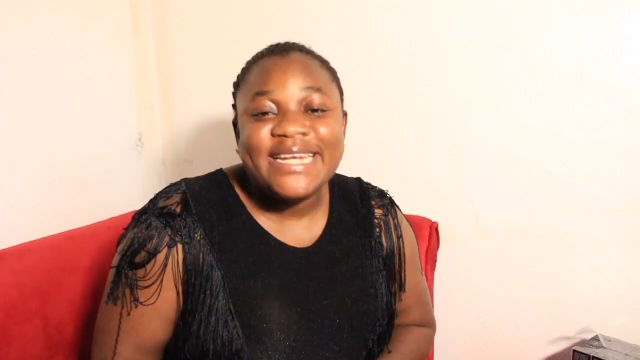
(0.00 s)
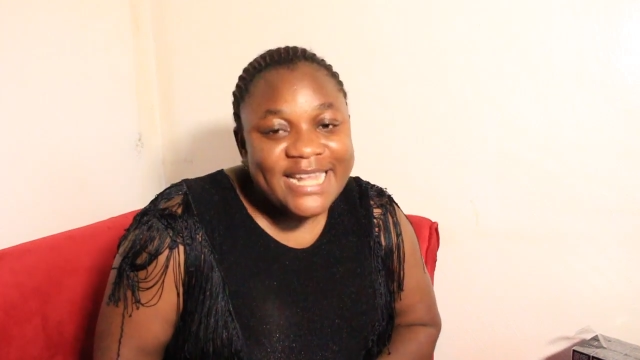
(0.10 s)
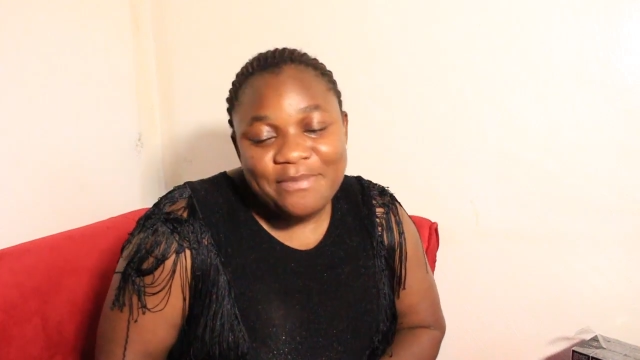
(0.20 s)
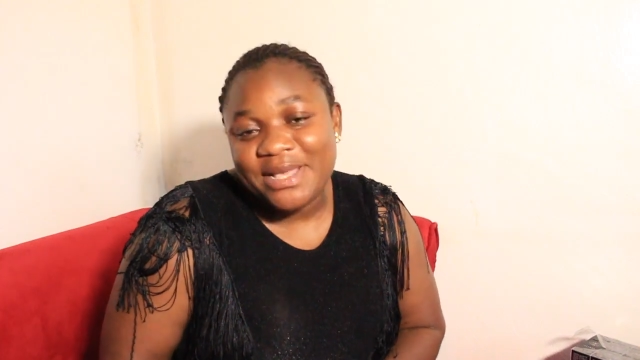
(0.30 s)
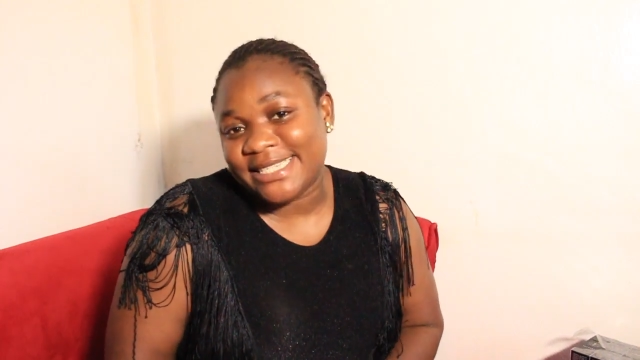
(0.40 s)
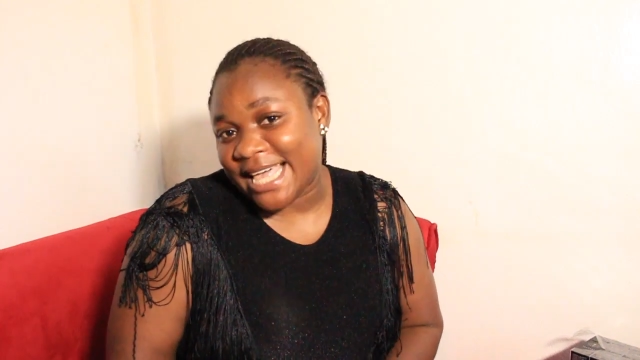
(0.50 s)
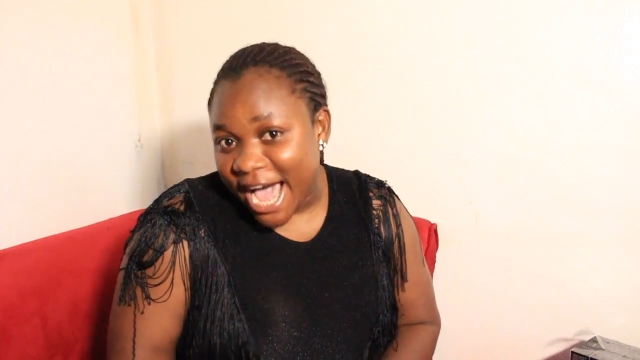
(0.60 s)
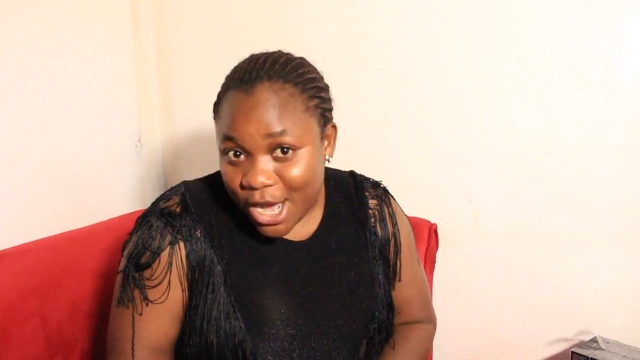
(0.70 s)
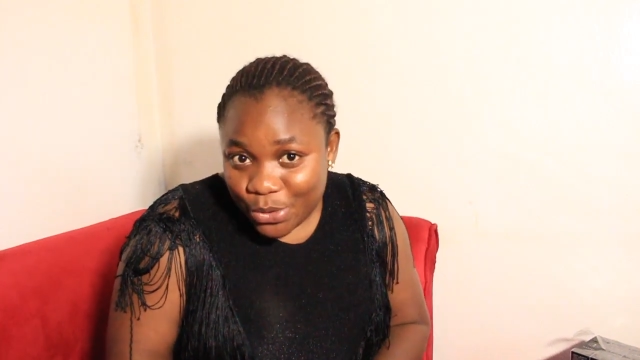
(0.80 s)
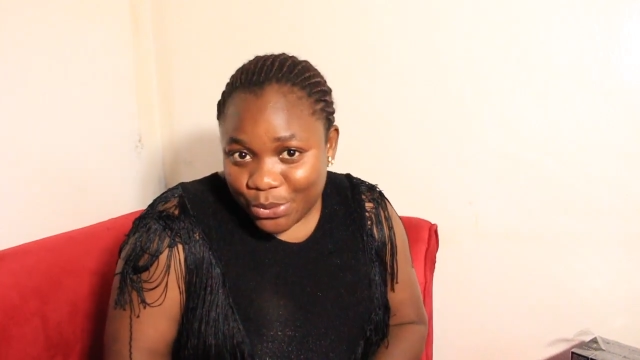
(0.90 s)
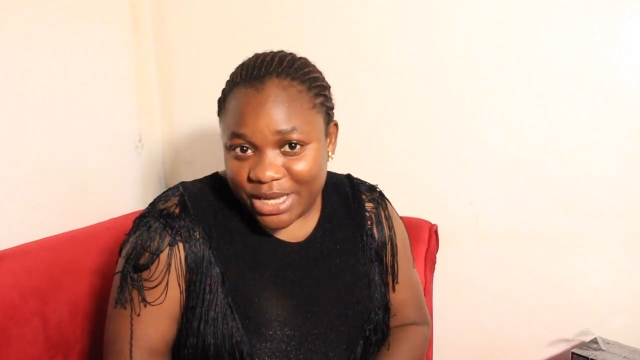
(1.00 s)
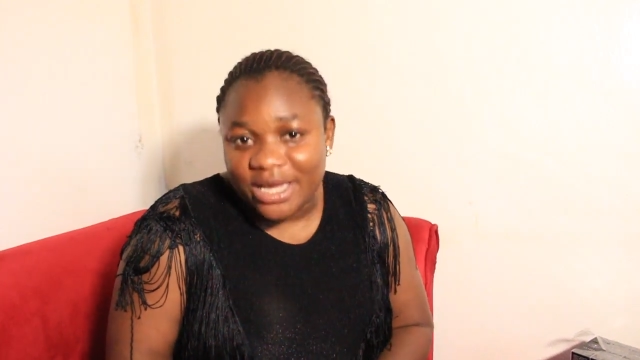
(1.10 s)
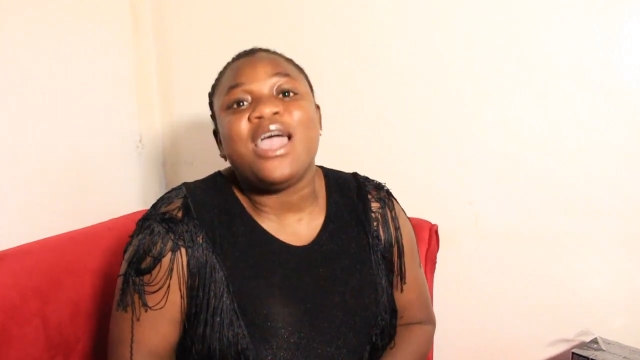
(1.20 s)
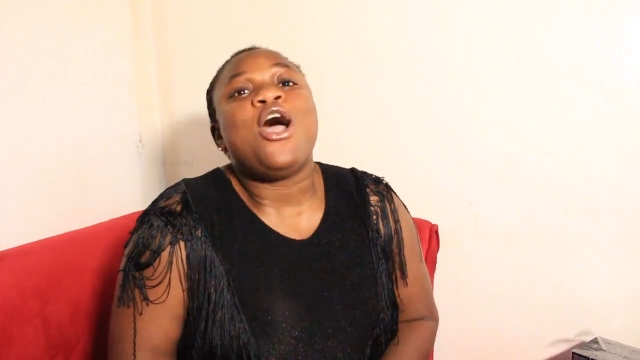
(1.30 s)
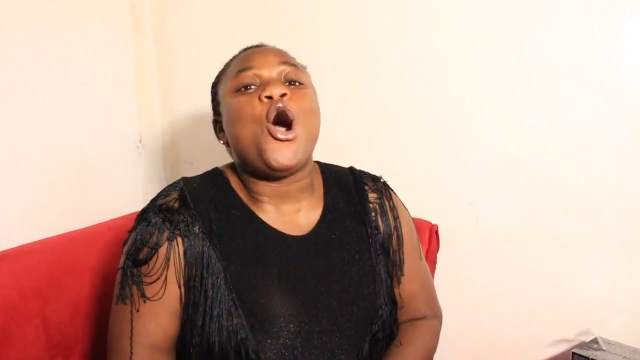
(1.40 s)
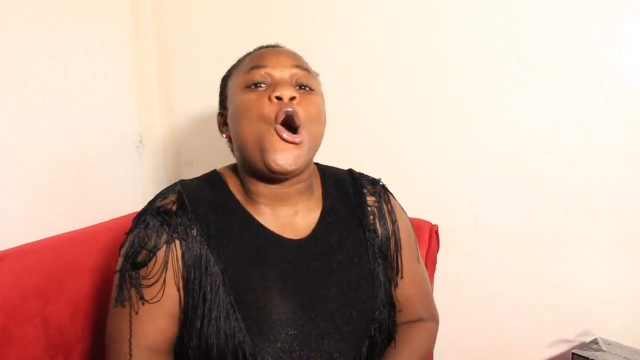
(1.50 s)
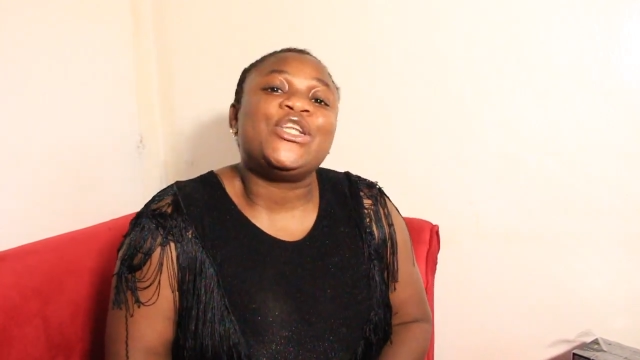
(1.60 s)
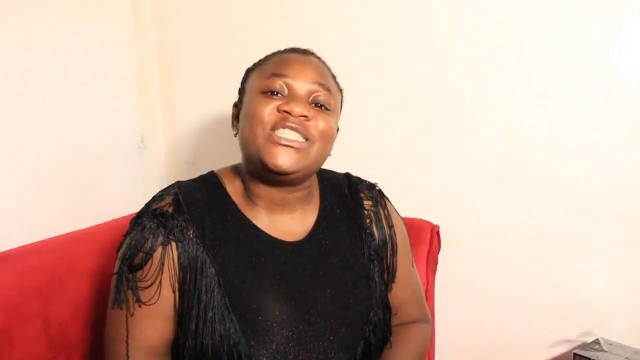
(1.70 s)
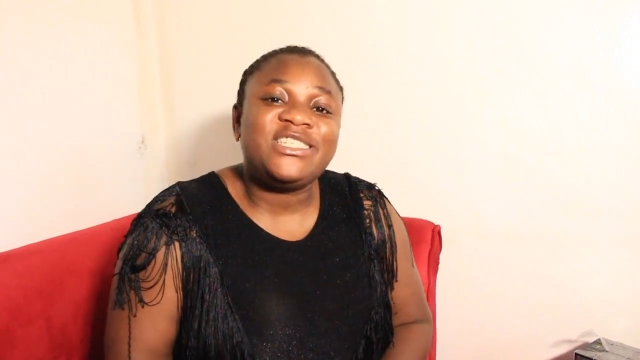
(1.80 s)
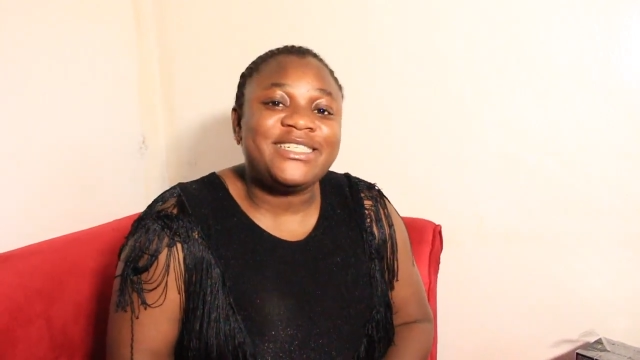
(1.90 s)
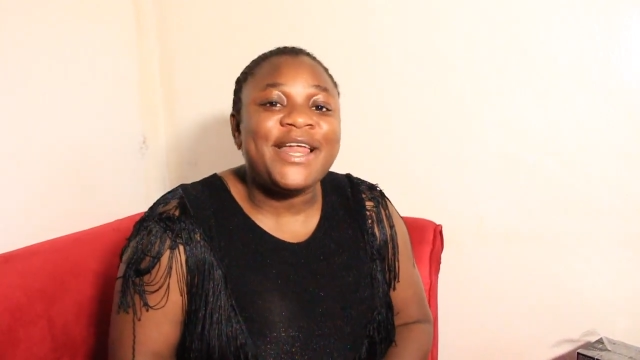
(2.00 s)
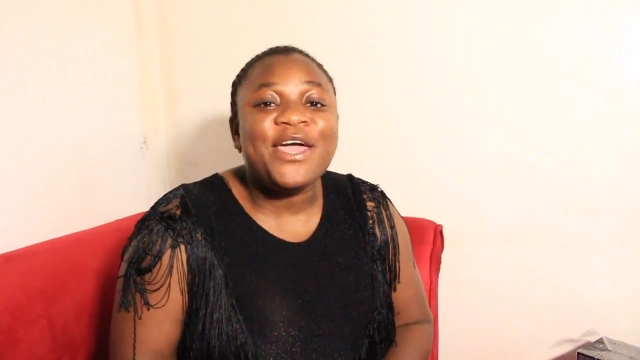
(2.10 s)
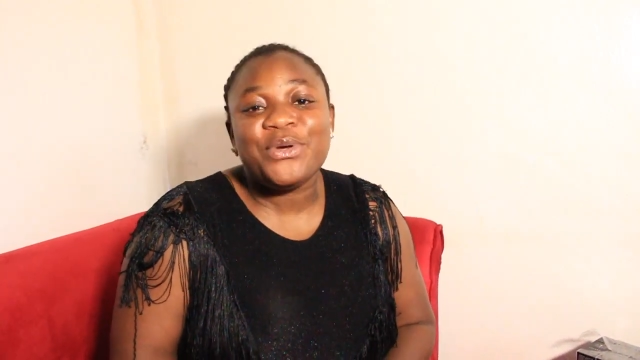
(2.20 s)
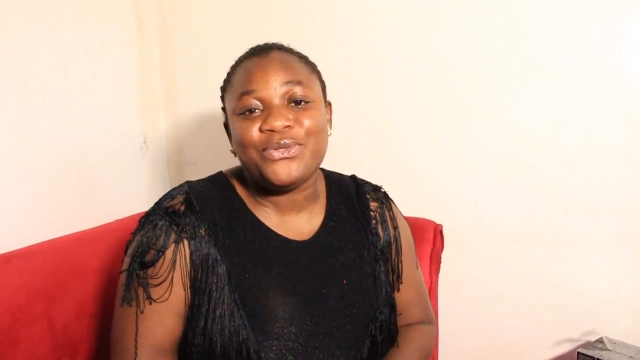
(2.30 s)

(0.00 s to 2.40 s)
name is Angui. On this channel